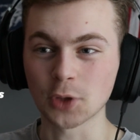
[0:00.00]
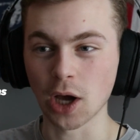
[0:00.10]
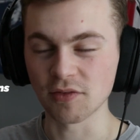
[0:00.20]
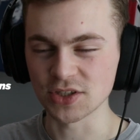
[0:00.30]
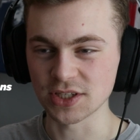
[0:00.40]

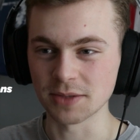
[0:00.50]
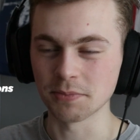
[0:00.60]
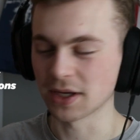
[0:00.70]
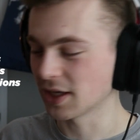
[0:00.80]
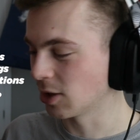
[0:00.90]
Obviously
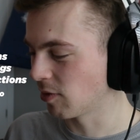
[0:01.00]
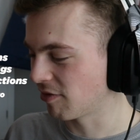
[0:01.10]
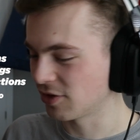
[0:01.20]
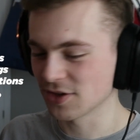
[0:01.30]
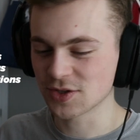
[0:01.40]
making a
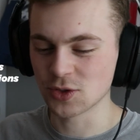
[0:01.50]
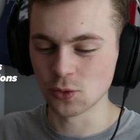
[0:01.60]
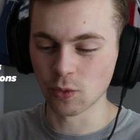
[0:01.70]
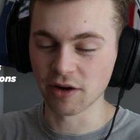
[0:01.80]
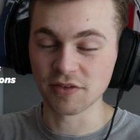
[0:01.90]
reference
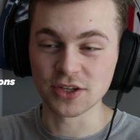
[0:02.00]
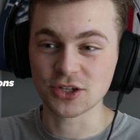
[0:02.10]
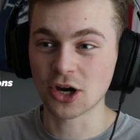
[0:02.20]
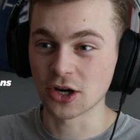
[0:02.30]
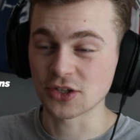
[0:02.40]
to one of his
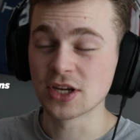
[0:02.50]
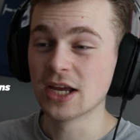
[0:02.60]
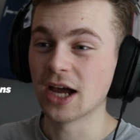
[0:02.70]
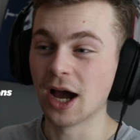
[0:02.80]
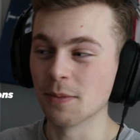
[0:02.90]
songs.
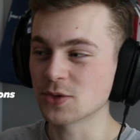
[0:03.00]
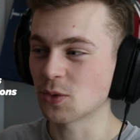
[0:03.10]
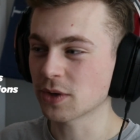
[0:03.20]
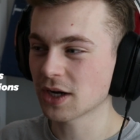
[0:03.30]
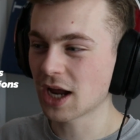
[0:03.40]

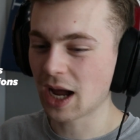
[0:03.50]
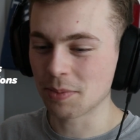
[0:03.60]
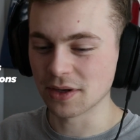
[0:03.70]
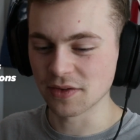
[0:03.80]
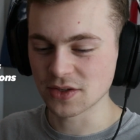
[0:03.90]
So we're gonna
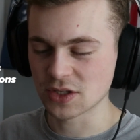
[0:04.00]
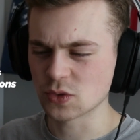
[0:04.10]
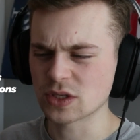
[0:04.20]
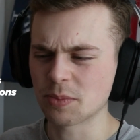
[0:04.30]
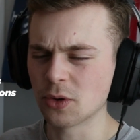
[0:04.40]
hop into this.
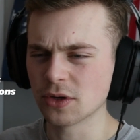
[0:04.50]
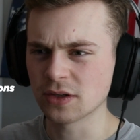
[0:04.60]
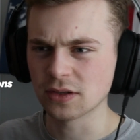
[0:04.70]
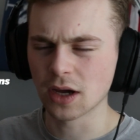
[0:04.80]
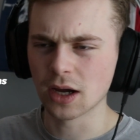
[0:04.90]
This was
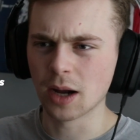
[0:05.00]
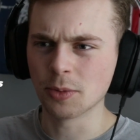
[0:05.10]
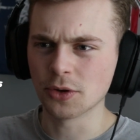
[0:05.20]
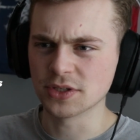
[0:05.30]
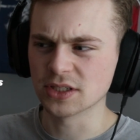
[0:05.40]

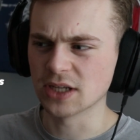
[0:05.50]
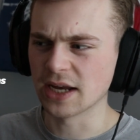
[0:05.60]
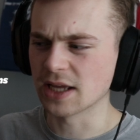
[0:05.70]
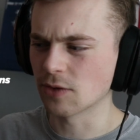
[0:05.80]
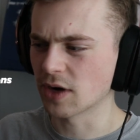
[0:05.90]
uploaded to
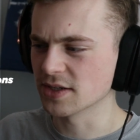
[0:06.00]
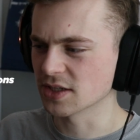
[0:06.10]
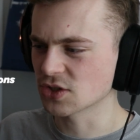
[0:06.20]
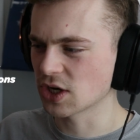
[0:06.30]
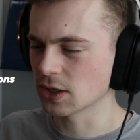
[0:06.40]
88
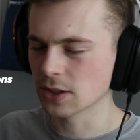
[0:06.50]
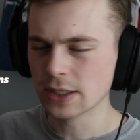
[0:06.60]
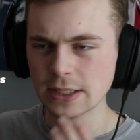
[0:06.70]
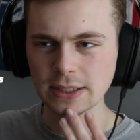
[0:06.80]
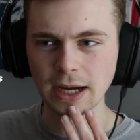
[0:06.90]
Rising's channel.
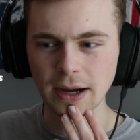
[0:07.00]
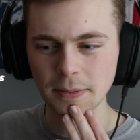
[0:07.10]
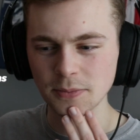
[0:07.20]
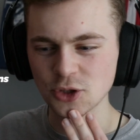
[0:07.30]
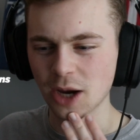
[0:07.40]

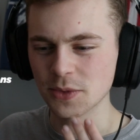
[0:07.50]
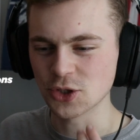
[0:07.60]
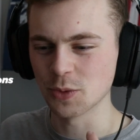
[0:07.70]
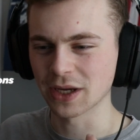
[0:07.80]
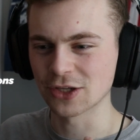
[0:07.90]
So I'm
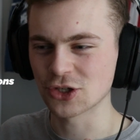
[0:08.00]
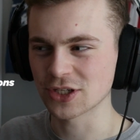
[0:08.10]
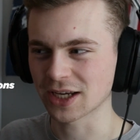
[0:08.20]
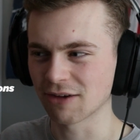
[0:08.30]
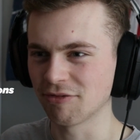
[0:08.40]
assuming it's
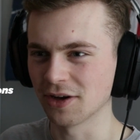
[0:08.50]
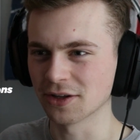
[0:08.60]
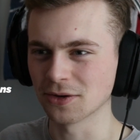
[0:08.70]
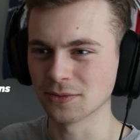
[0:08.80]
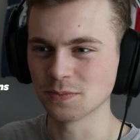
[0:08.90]
just like a
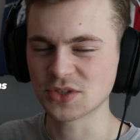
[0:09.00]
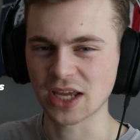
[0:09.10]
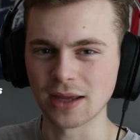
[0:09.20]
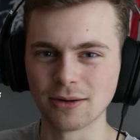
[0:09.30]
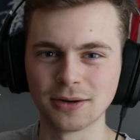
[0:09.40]
fun little
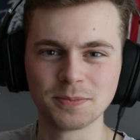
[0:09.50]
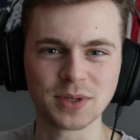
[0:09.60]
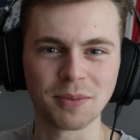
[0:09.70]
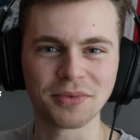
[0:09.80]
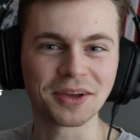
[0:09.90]
skit or
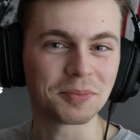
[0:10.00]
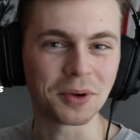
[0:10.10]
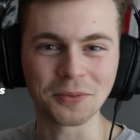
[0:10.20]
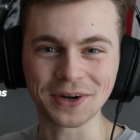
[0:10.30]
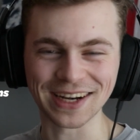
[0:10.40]
something,
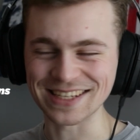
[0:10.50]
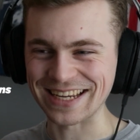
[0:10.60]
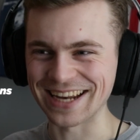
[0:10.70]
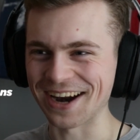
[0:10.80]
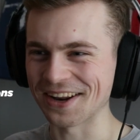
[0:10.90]
but we're gonna
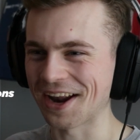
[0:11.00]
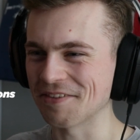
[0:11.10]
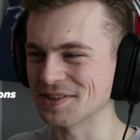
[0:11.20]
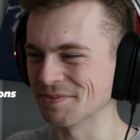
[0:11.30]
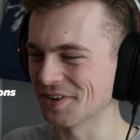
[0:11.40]
sit down and
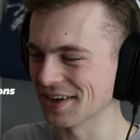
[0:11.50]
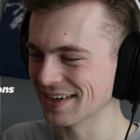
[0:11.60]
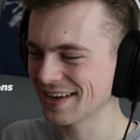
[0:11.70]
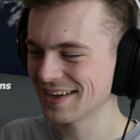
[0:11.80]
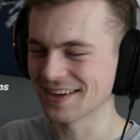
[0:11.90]
have some fun
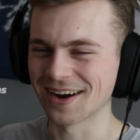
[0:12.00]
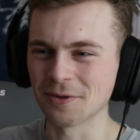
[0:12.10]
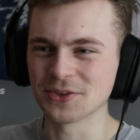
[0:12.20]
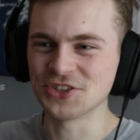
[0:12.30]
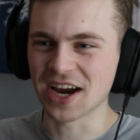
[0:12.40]

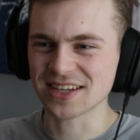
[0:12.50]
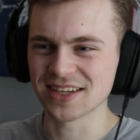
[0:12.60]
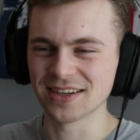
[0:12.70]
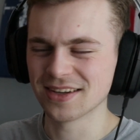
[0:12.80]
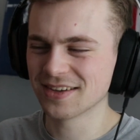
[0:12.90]
with
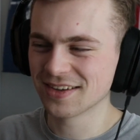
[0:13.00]
Jackson,